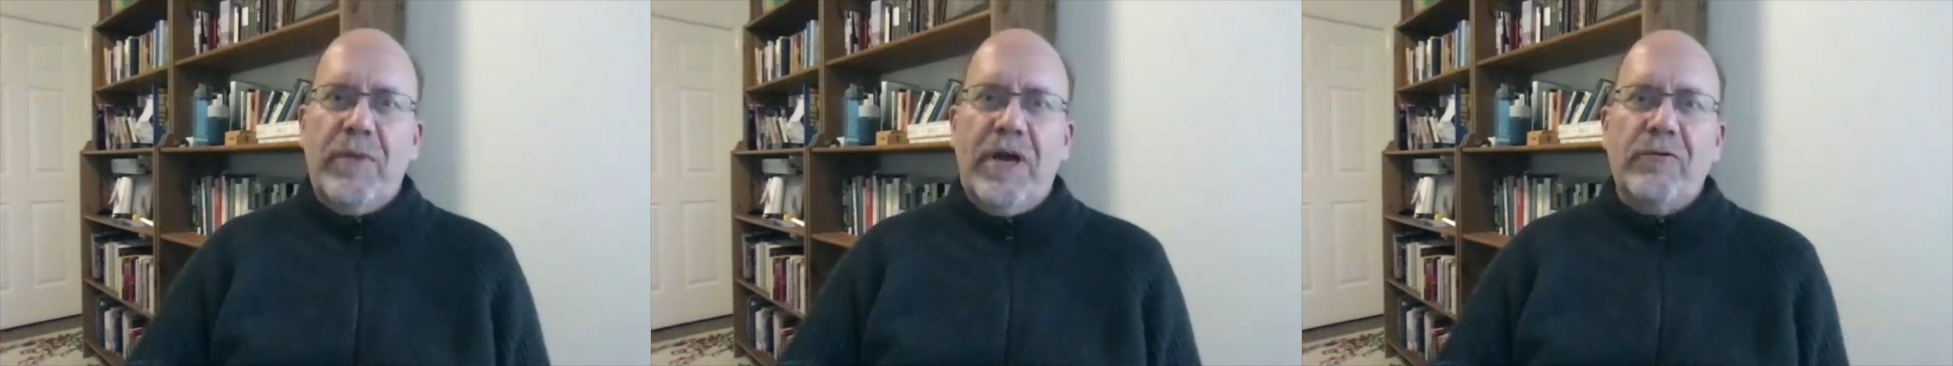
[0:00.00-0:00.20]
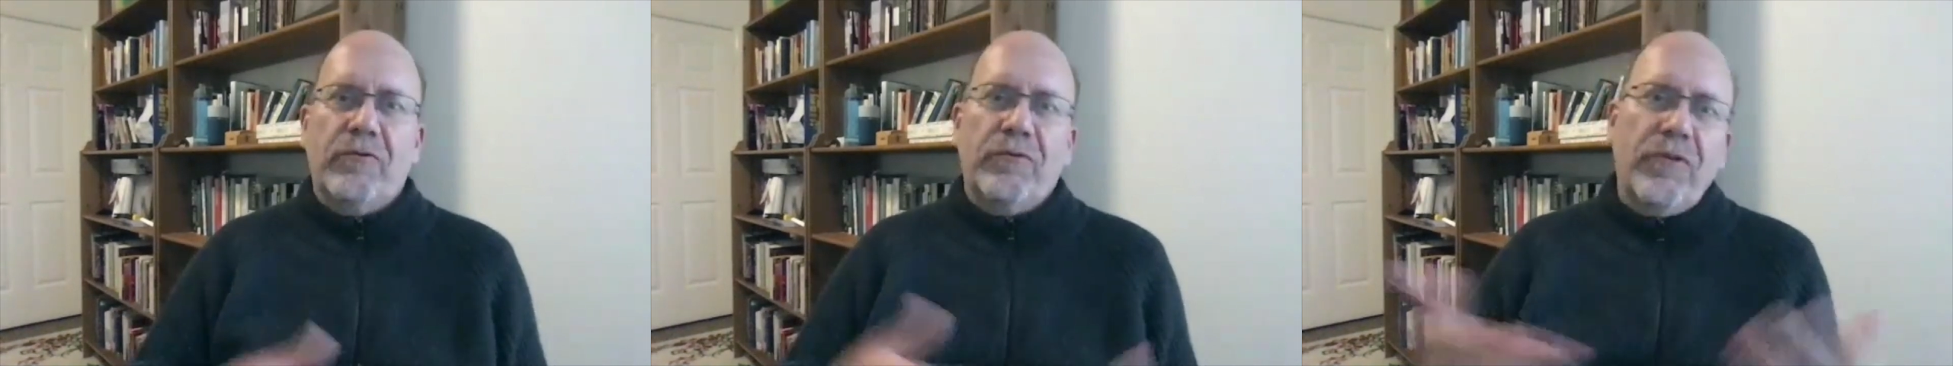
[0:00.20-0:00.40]
I
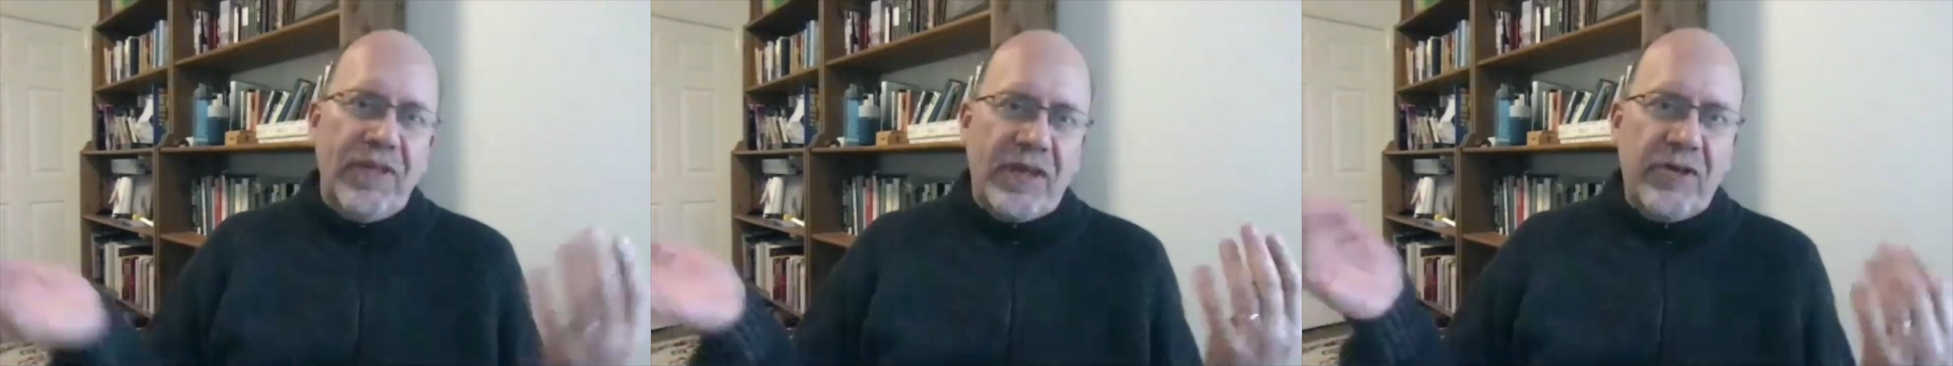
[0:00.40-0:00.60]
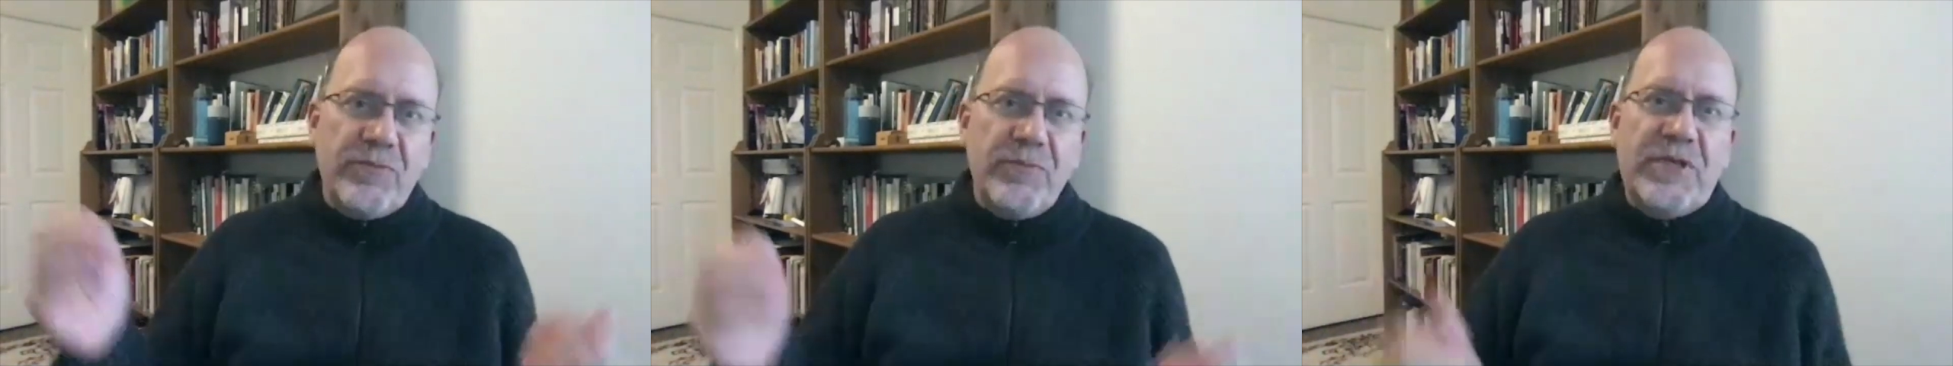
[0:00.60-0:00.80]
don't think
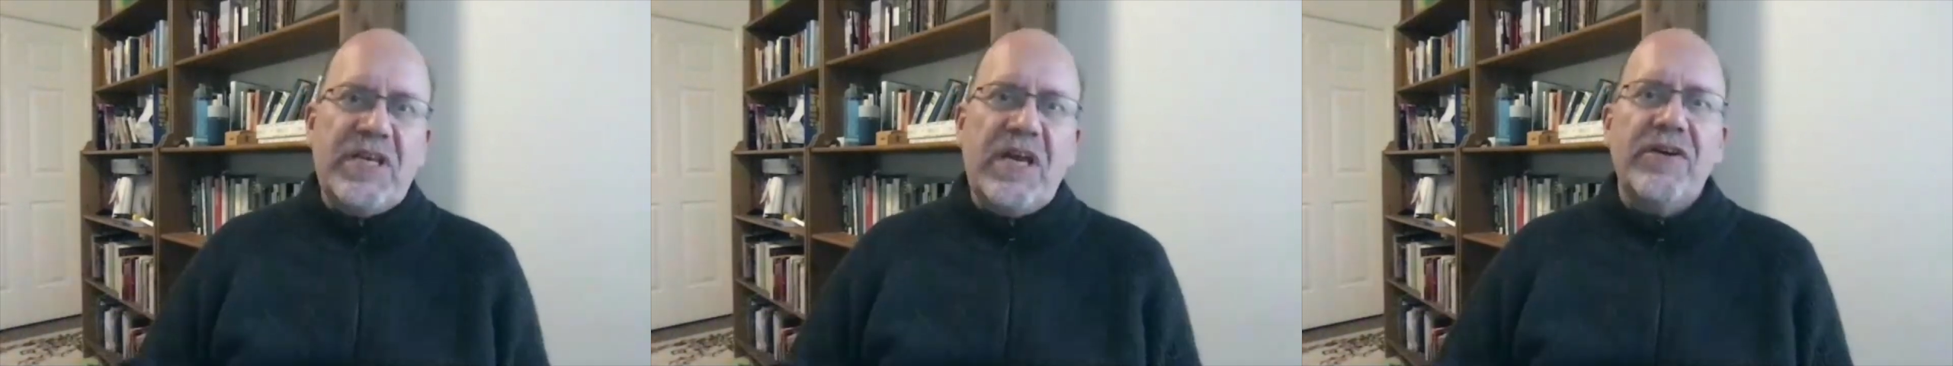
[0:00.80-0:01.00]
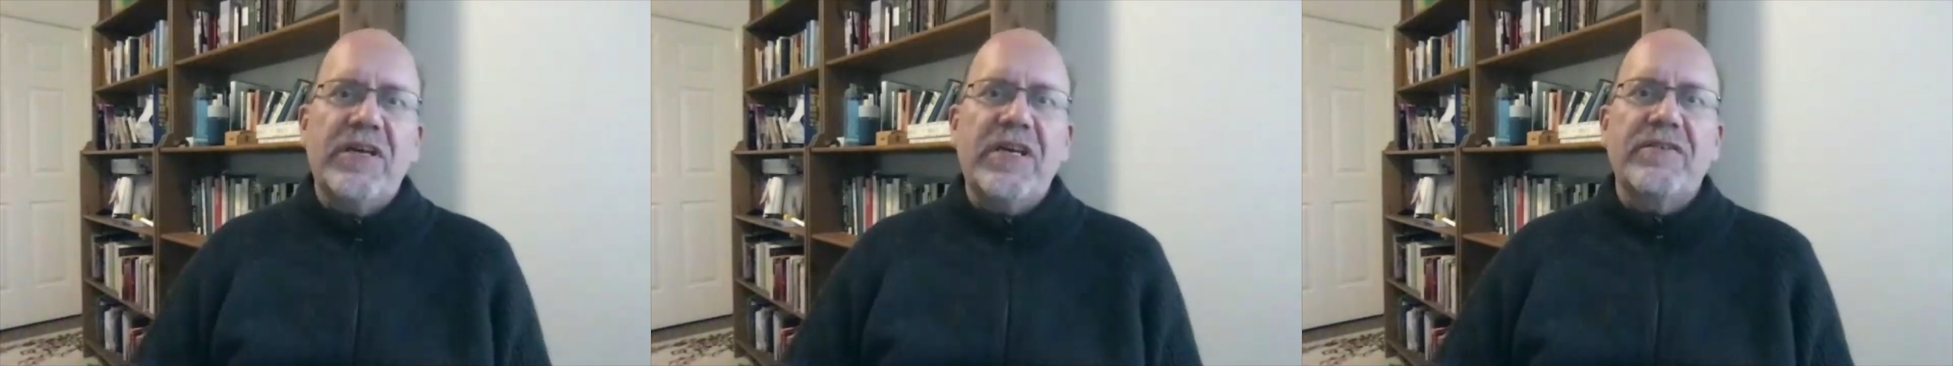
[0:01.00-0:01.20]
you should be
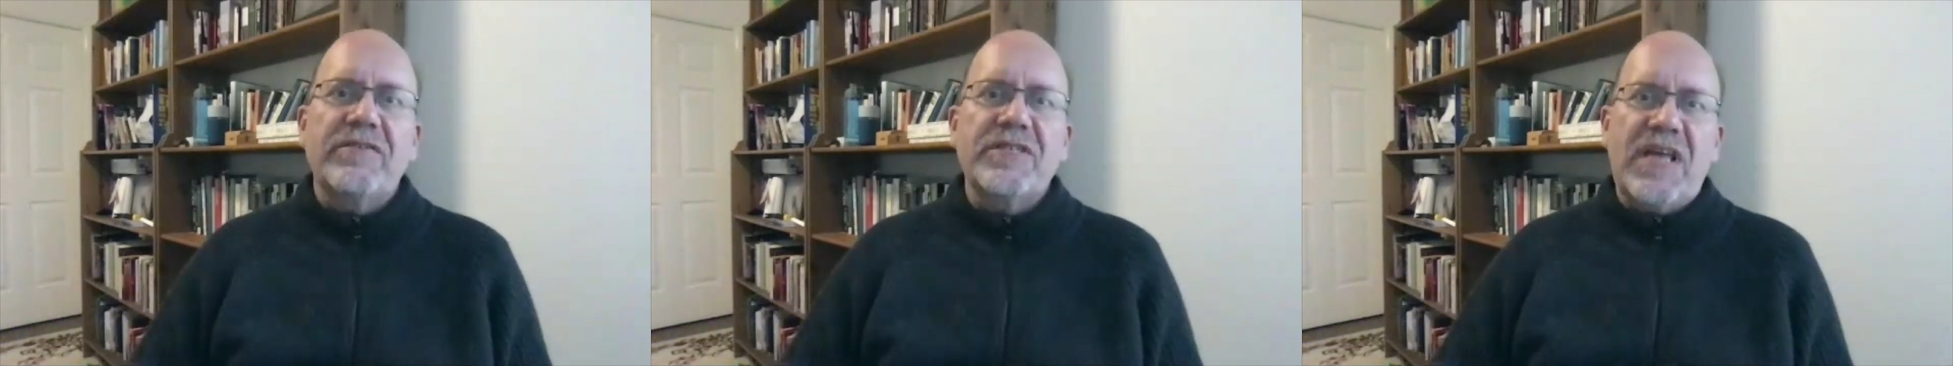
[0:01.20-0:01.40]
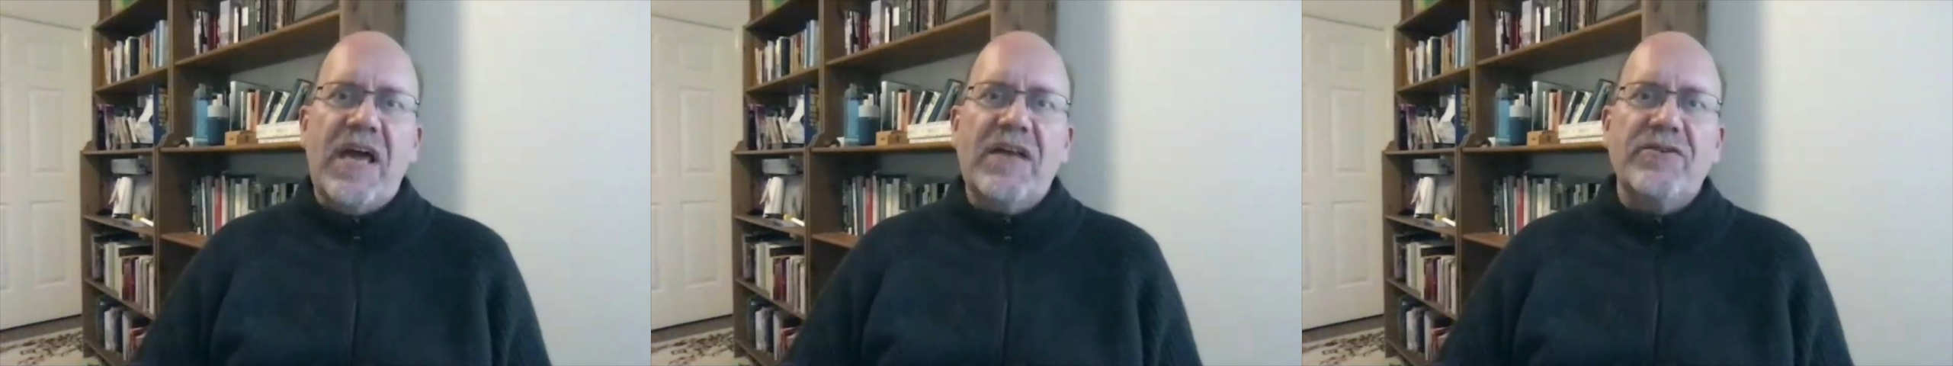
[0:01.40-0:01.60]
tearing down
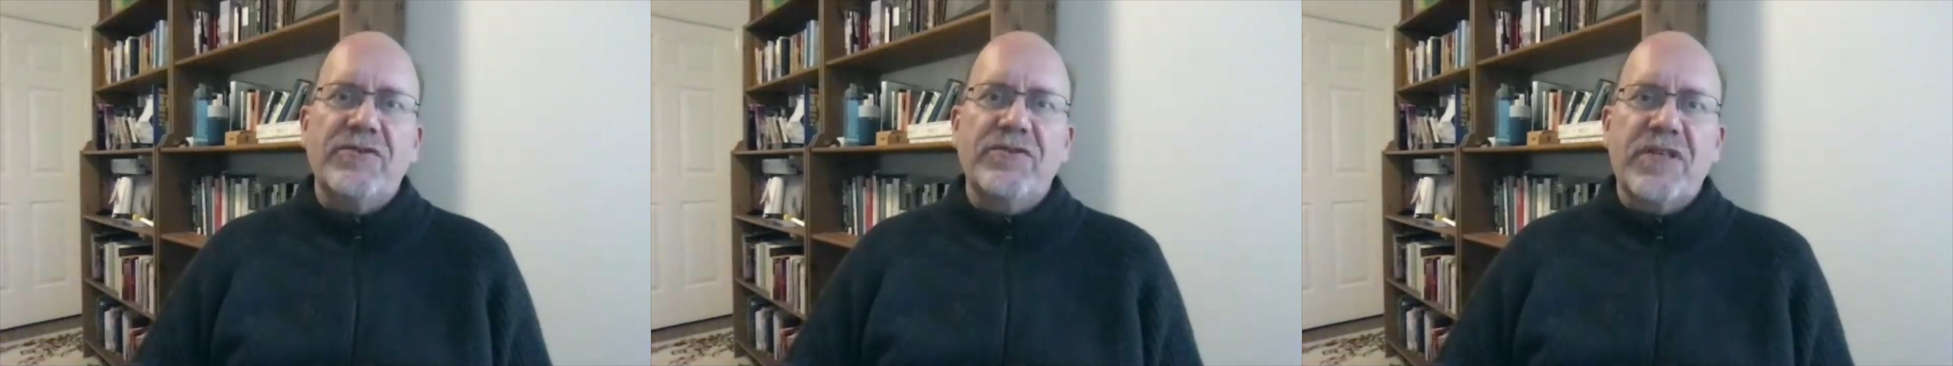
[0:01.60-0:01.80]
statues,